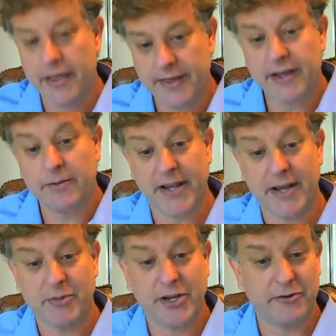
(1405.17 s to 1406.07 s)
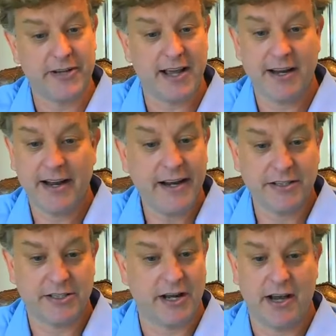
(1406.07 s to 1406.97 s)
and then be able to go to
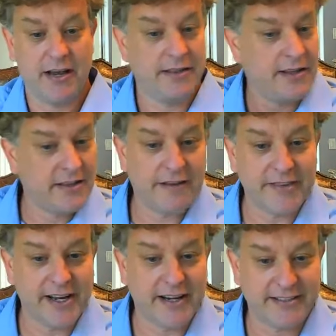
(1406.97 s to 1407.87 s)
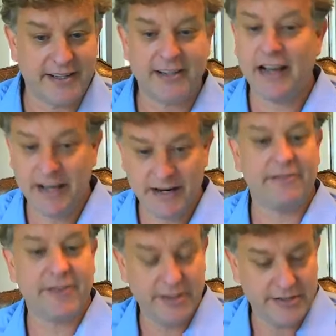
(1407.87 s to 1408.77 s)
NIH, and they loved the idea
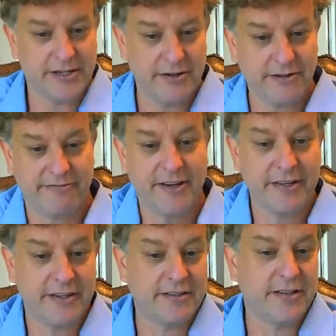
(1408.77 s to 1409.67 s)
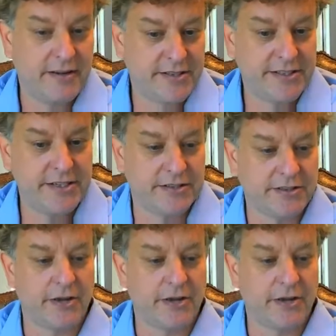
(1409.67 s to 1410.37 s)
and have continued to fund it ever since.